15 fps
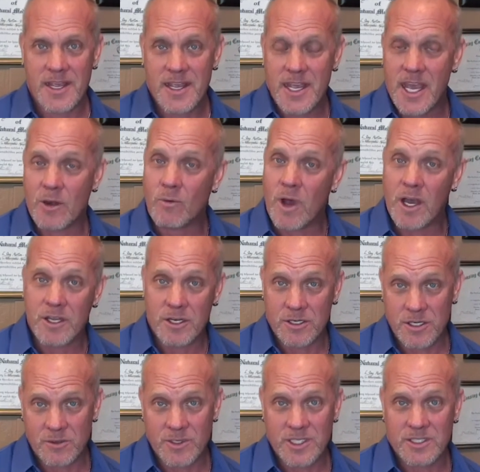And while you're
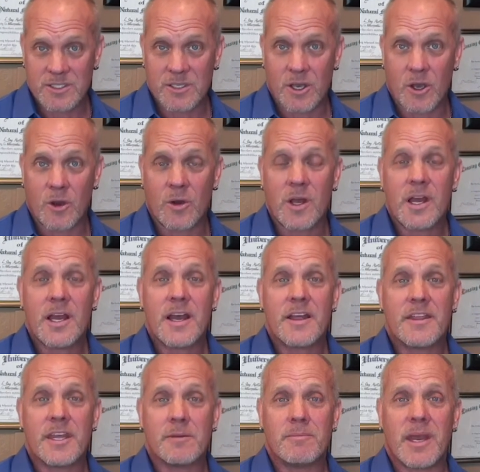doing so,
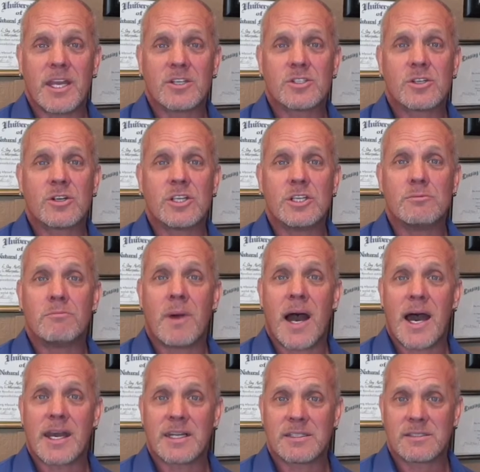then make sure you
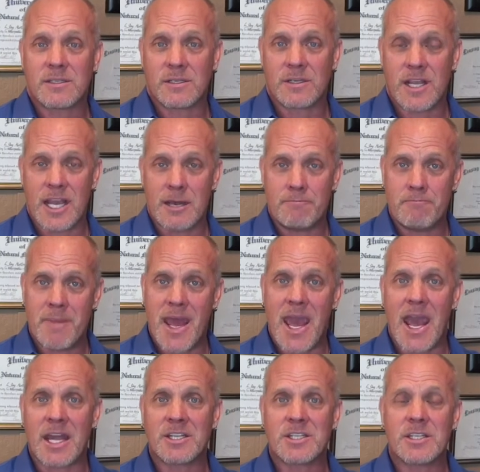monitor and
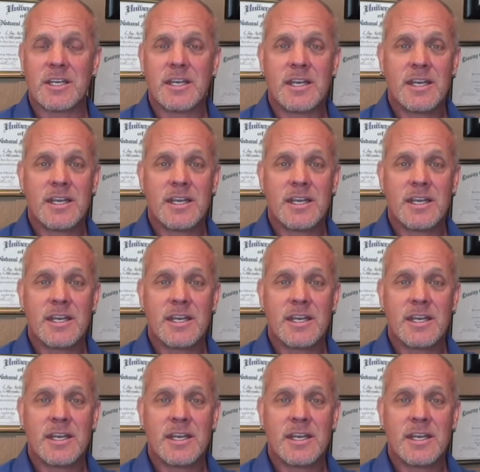match